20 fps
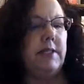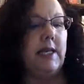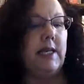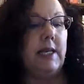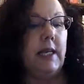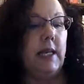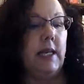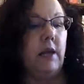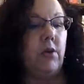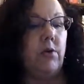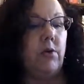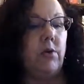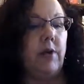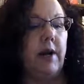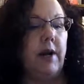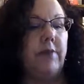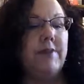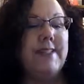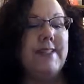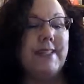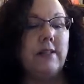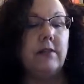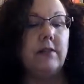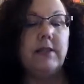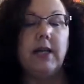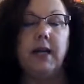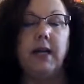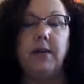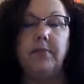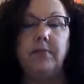sending an order every
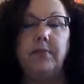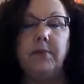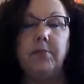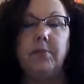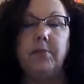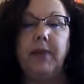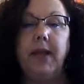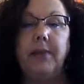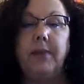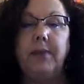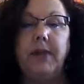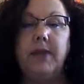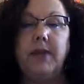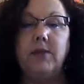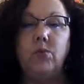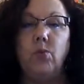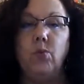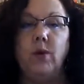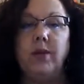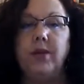single time from campaigns